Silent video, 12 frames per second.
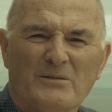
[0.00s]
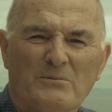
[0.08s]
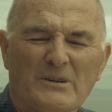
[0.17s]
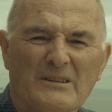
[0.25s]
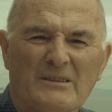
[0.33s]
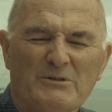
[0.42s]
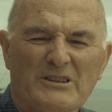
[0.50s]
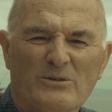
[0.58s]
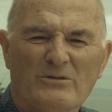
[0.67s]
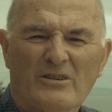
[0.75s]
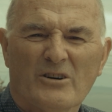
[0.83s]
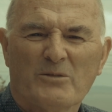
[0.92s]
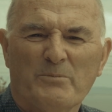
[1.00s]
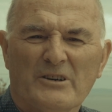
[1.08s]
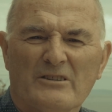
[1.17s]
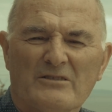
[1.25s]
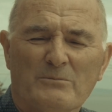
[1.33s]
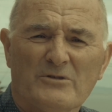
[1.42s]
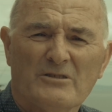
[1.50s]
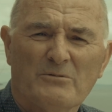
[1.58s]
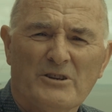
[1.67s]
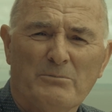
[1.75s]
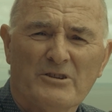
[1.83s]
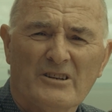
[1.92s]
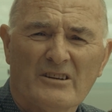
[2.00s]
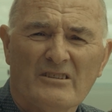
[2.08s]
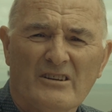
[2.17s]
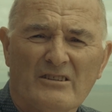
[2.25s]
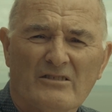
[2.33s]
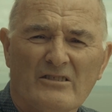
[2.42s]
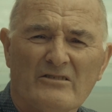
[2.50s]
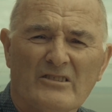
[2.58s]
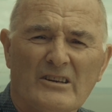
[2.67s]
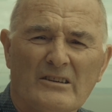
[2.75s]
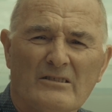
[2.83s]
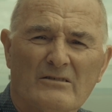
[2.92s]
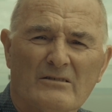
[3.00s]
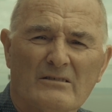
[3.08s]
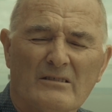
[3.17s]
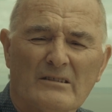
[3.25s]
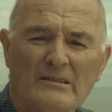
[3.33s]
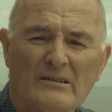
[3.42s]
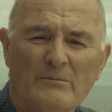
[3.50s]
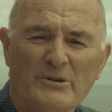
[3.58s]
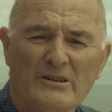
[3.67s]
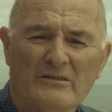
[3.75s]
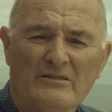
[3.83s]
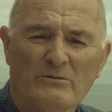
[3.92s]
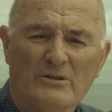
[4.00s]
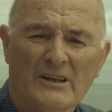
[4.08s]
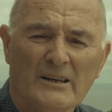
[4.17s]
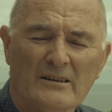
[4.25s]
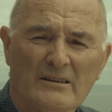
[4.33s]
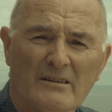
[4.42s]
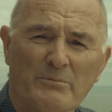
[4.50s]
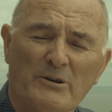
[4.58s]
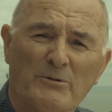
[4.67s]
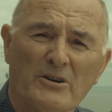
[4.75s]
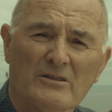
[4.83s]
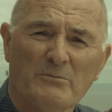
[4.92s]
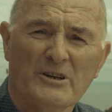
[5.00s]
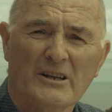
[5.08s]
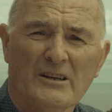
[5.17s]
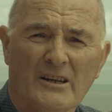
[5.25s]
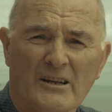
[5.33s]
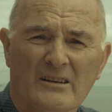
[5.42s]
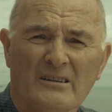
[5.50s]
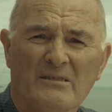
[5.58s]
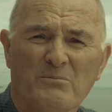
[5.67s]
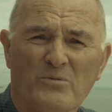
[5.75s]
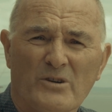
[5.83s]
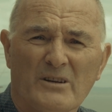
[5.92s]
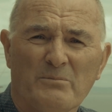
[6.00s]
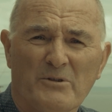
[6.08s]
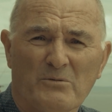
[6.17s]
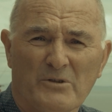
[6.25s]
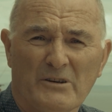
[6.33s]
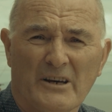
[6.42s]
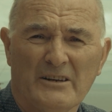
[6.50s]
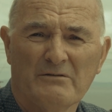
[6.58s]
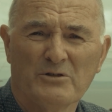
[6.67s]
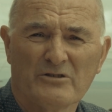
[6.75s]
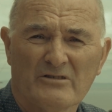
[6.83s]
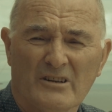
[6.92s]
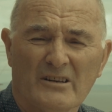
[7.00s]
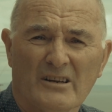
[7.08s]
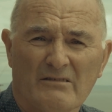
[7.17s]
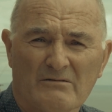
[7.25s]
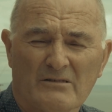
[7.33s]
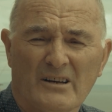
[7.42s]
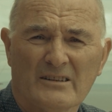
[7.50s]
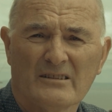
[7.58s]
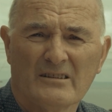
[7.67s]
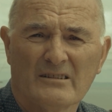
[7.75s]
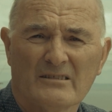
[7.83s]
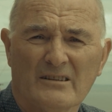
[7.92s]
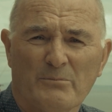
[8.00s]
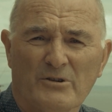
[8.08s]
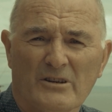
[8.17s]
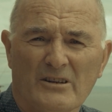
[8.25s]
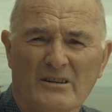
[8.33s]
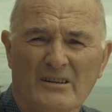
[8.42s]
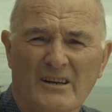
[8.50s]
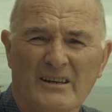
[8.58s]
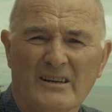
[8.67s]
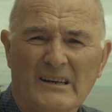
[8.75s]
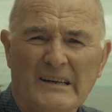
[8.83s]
Well, we don't talk because the marine protected areas here compared to in England, that we brought them in England way ahead of us, like a lot of things they bring in, and